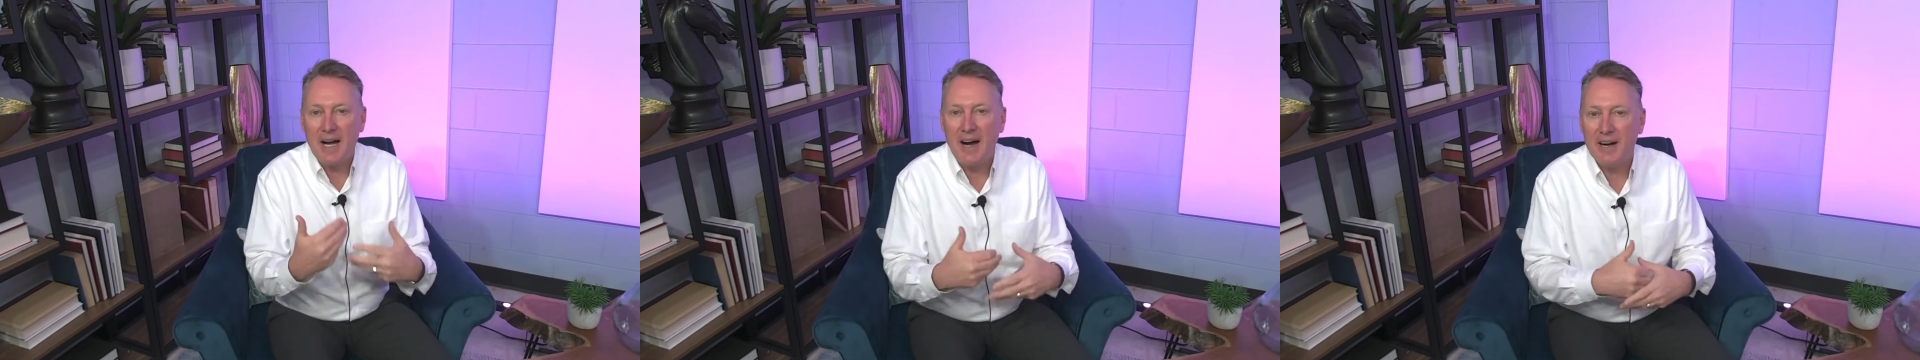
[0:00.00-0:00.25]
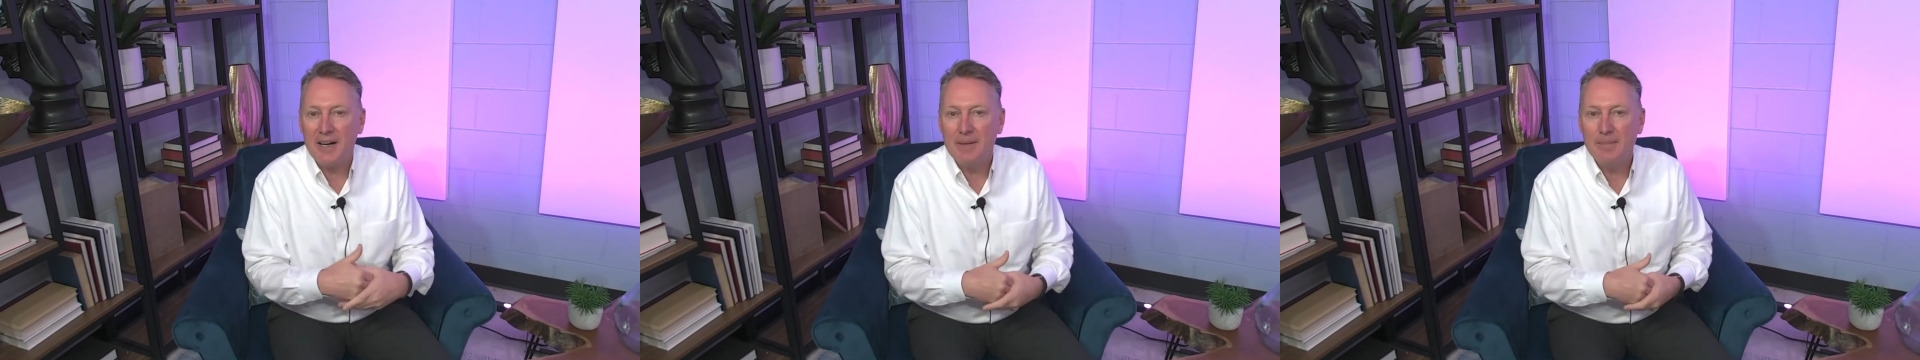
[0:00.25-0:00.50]

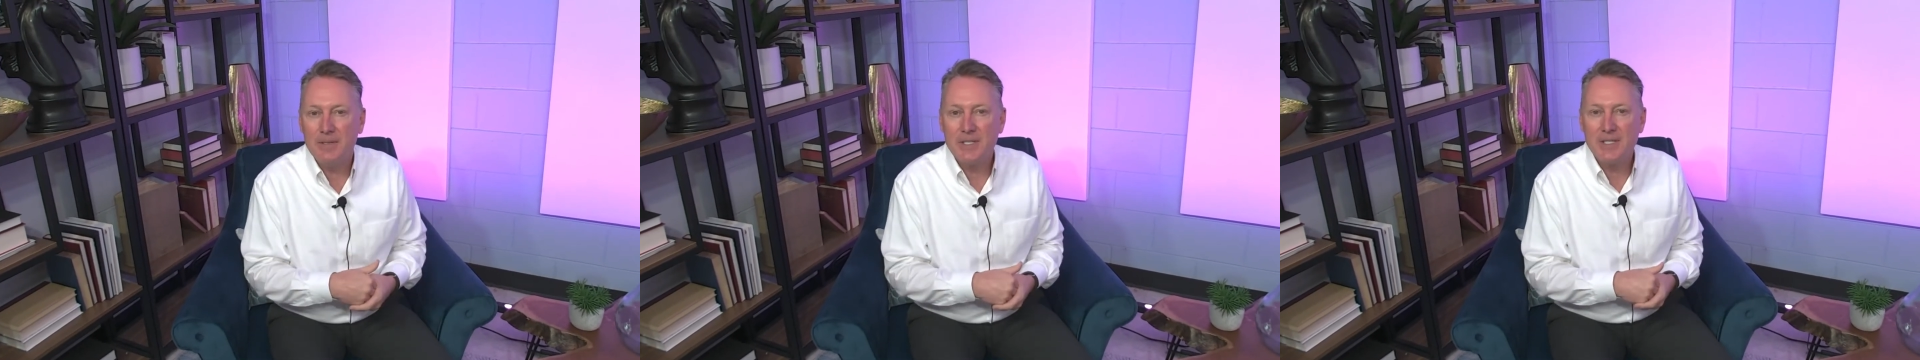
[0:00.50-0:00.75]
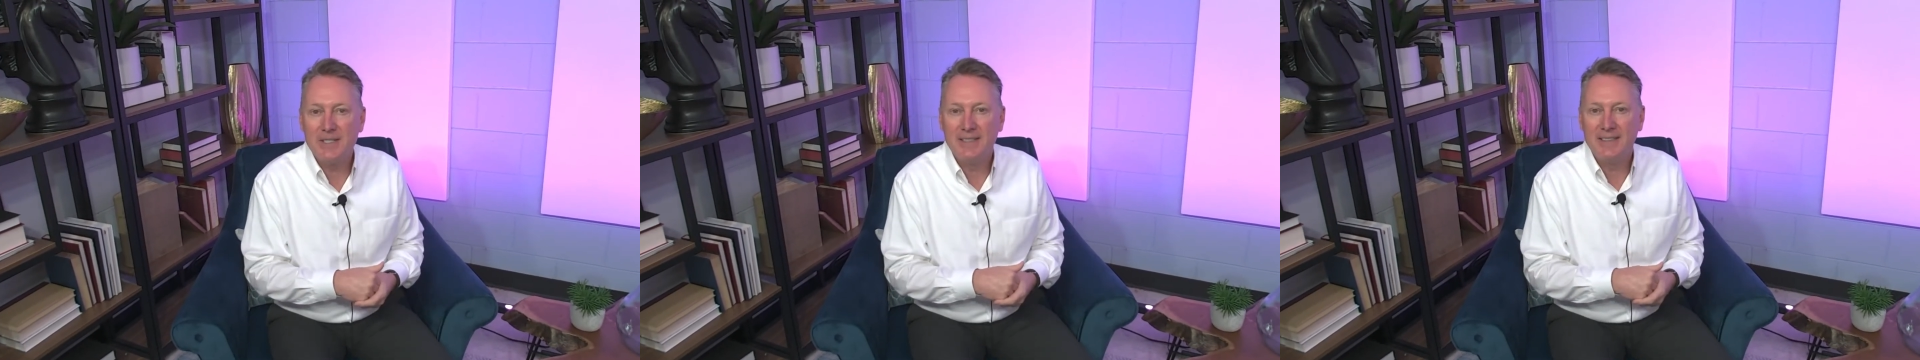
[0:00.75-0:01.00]

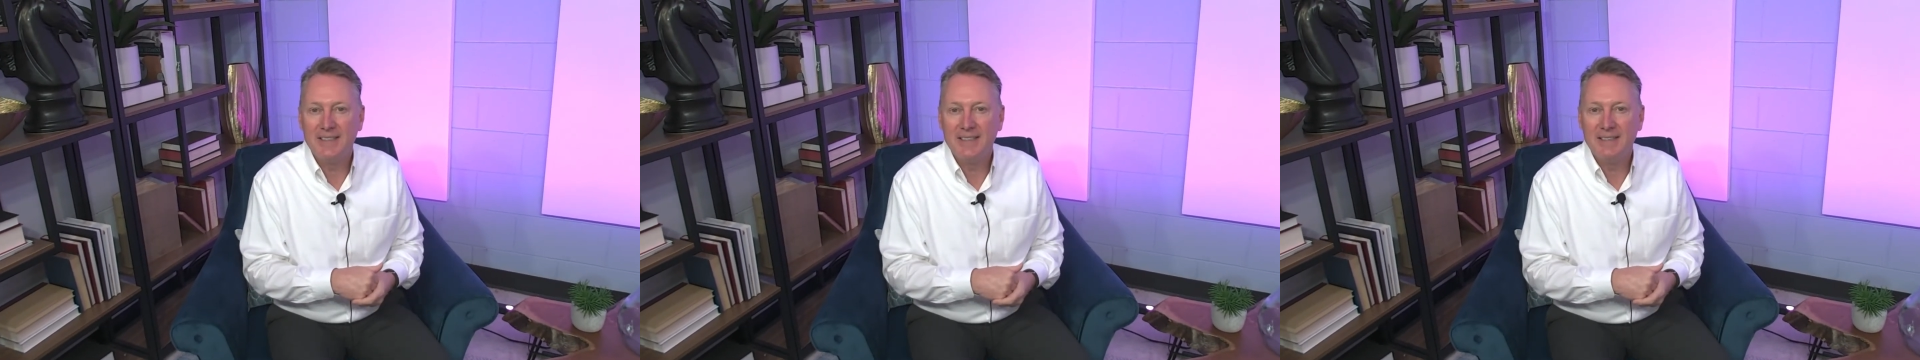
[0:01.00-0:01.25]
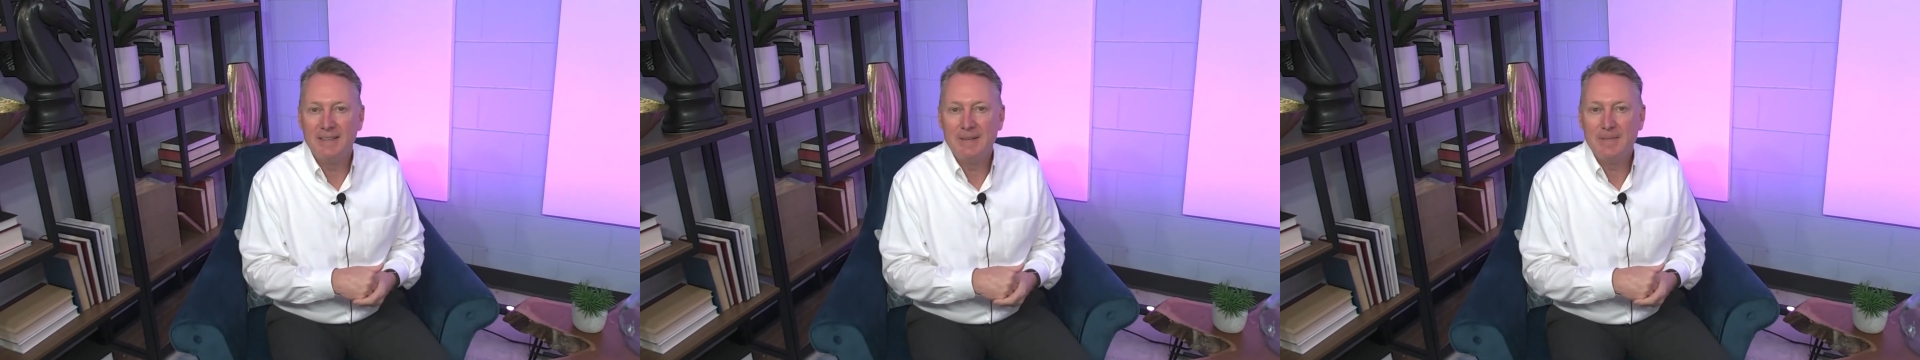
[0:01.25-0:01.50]
arms.
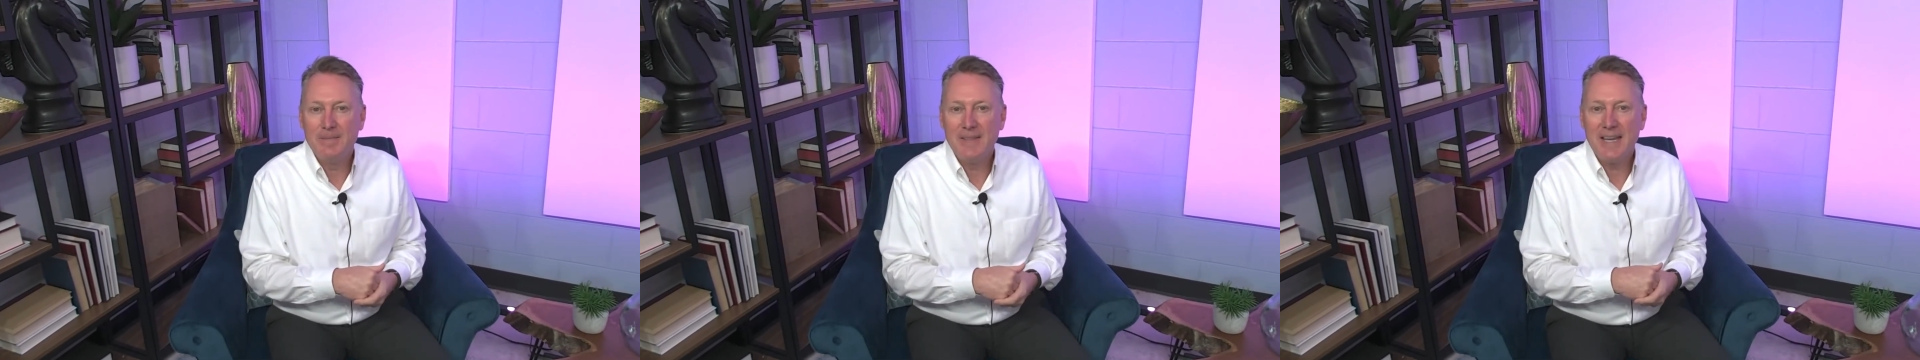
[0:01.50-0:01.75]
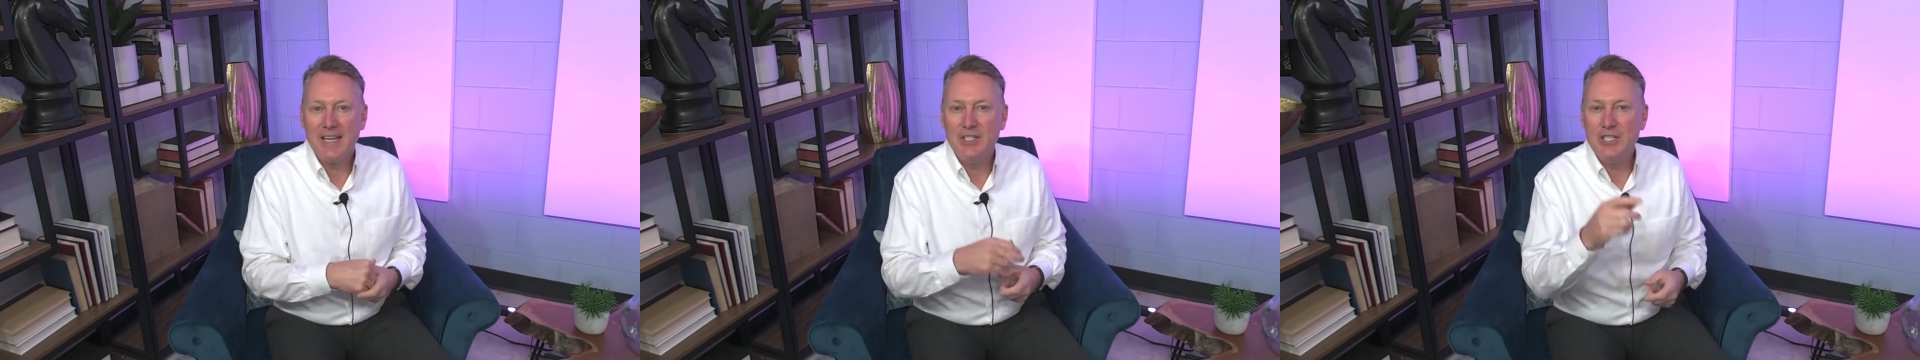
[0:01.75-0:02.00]

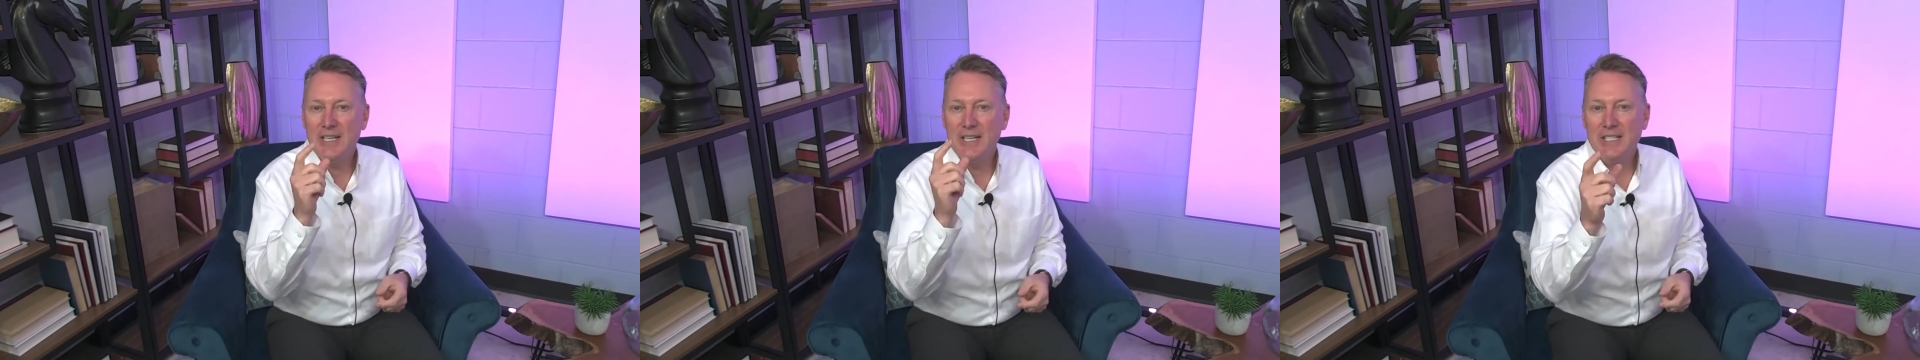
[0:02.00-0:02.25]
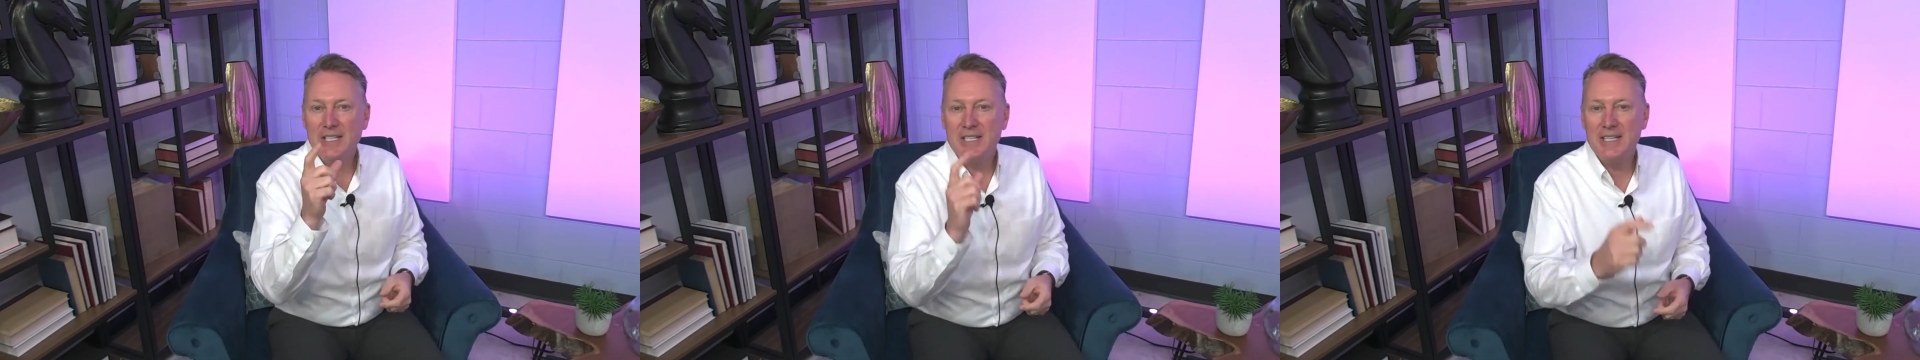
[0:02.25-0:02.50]
And
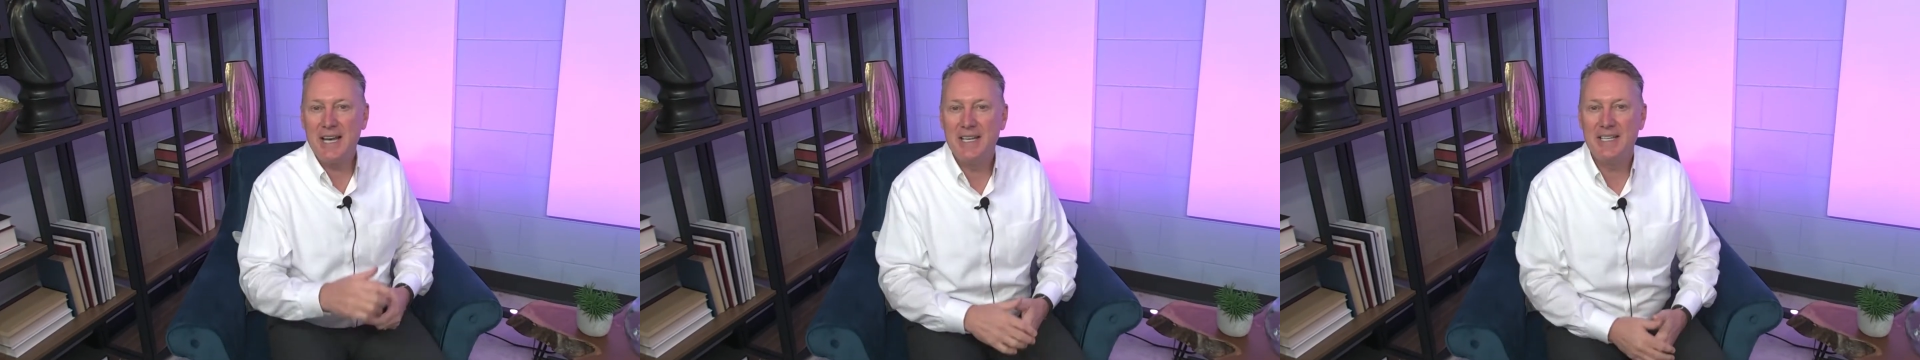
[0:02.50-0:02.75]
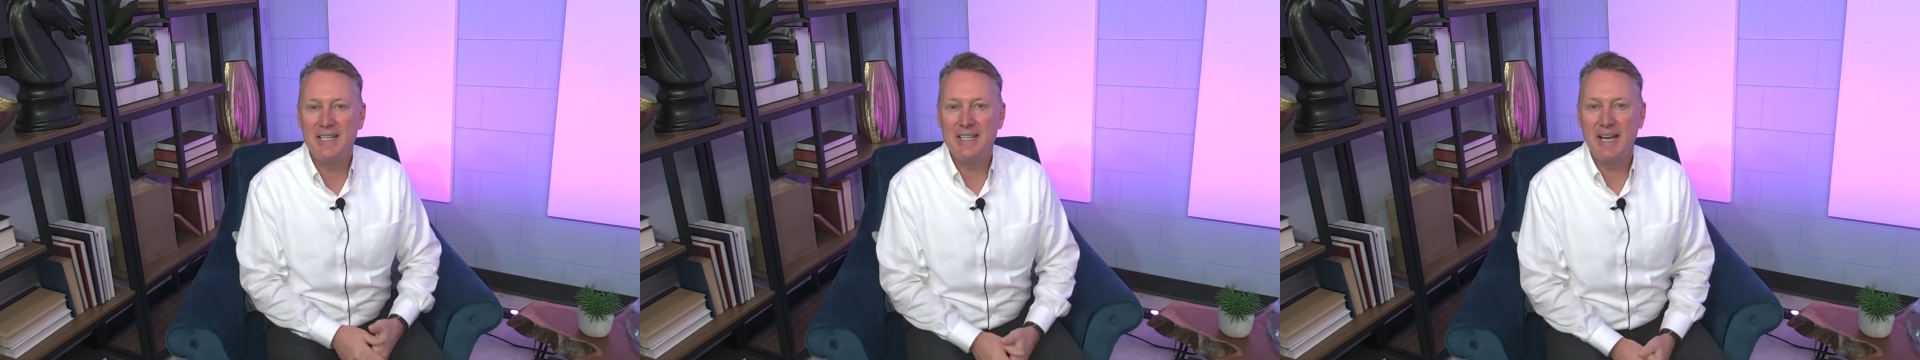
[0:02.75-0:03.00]
Jesus
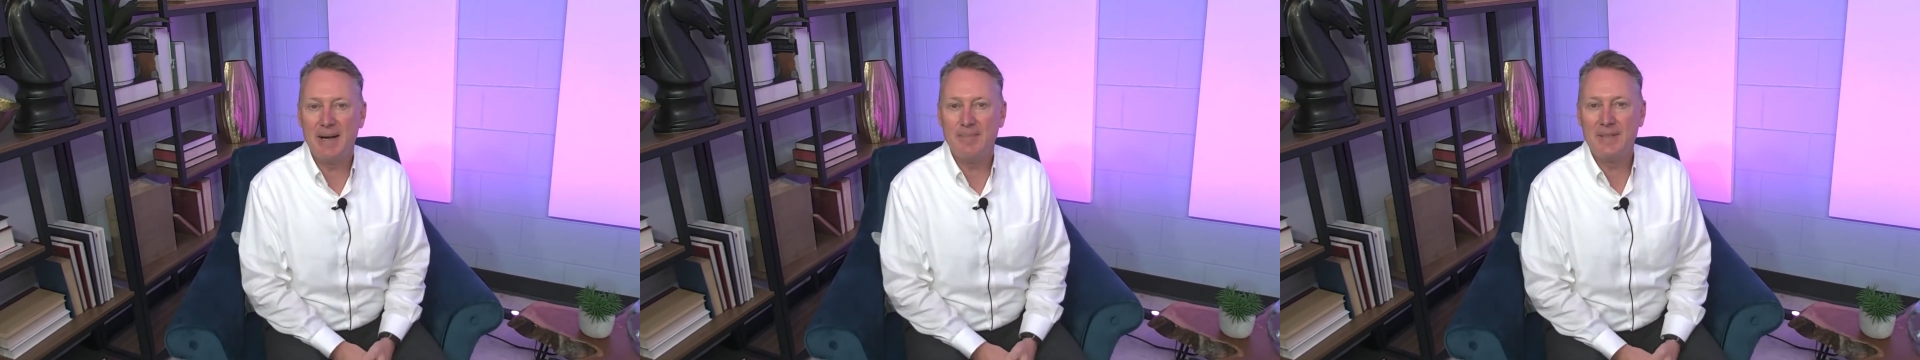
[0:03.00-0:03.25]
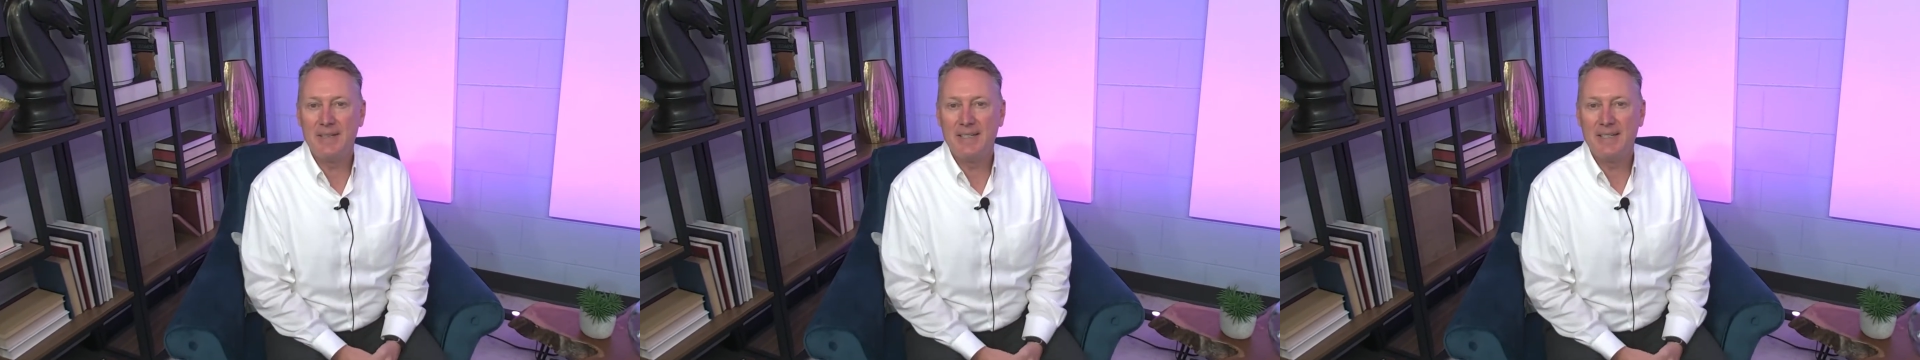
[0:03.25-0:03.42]
said to them